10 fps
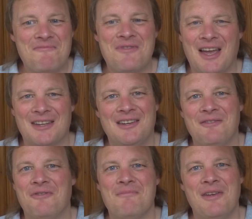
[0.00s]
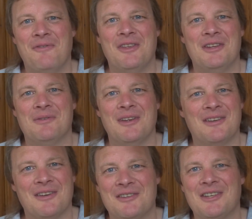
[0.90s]
That's it from me for this week.
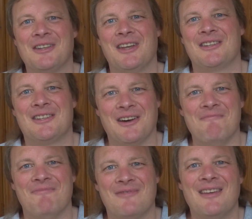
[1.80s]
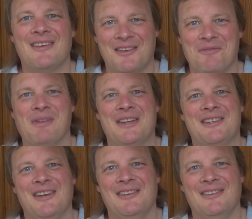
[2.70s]
So until next time, God bless you.